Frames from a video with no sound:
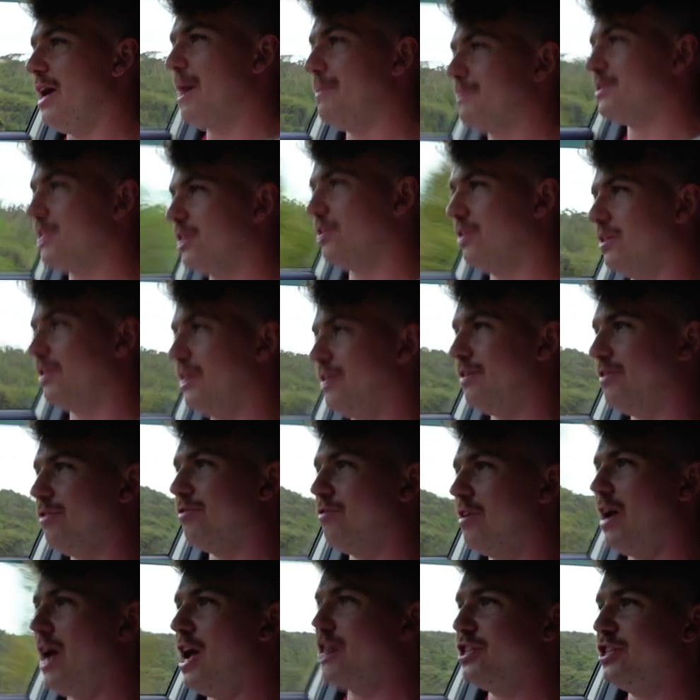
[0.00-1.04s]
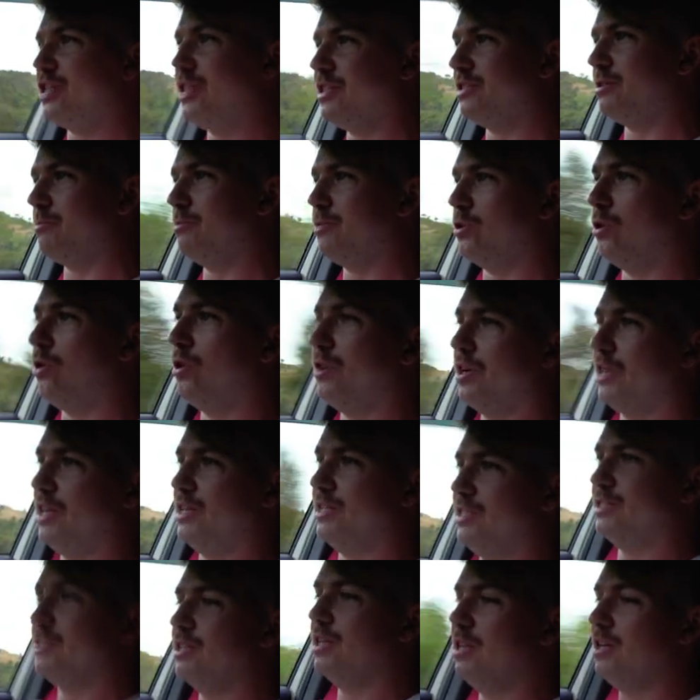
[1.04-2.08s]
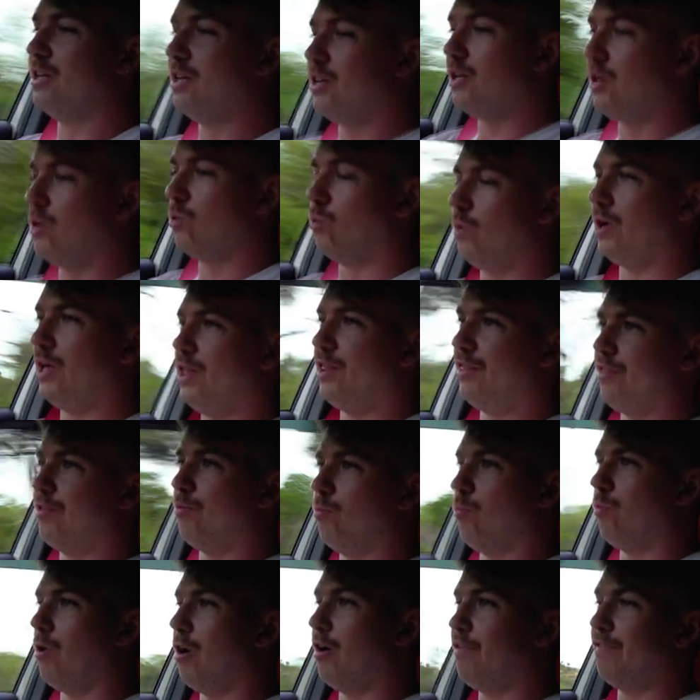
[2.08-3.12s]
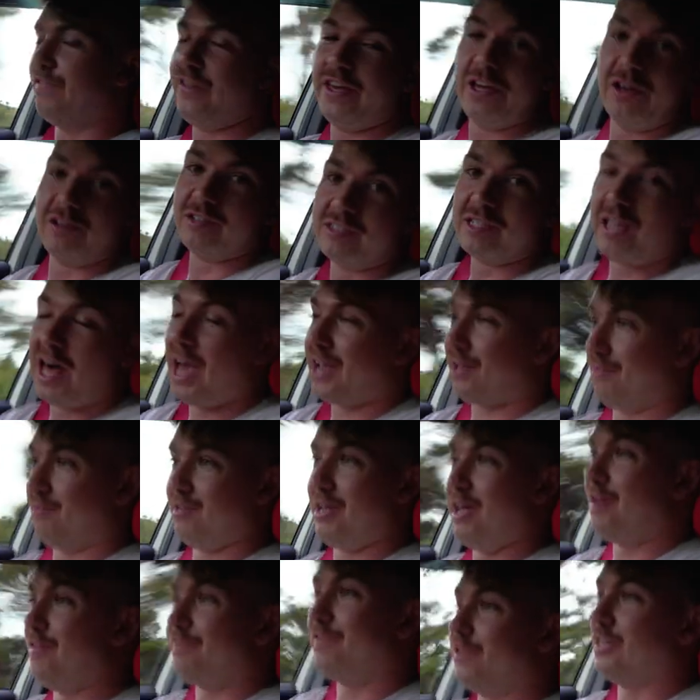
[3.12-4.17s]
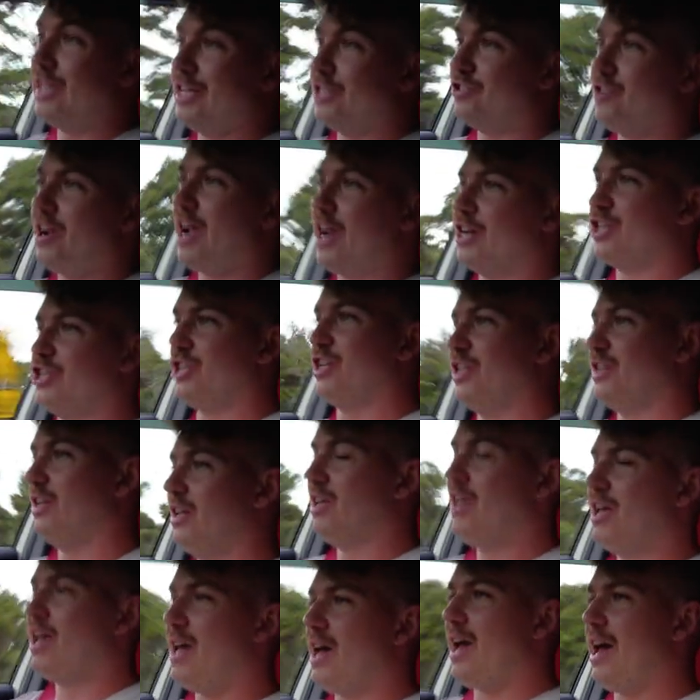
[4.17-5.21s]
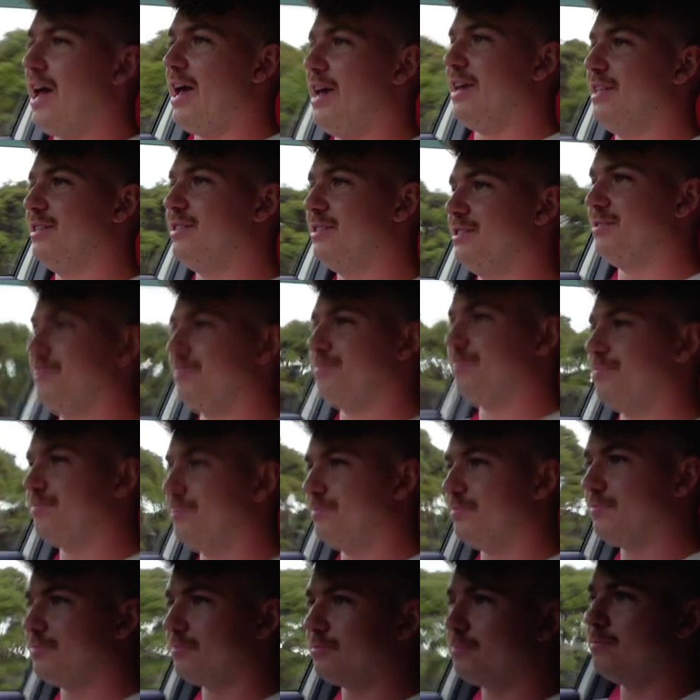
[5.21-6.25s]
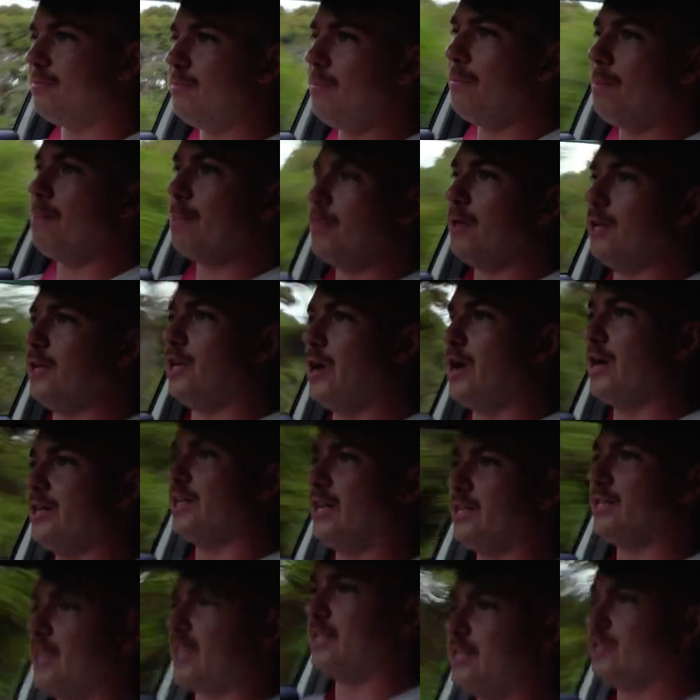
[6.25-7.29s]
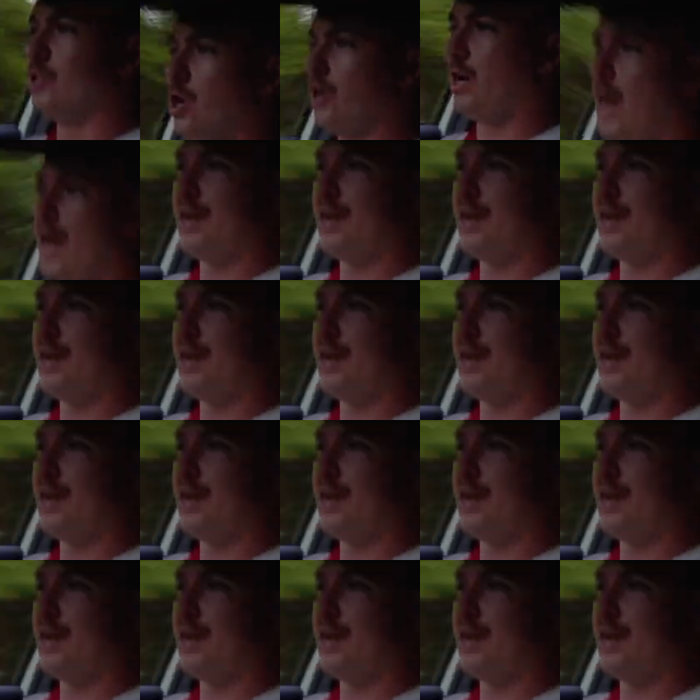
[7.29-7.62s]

absolutely thrashing some corners with what feels like infinite traction. And you know, it does, it's not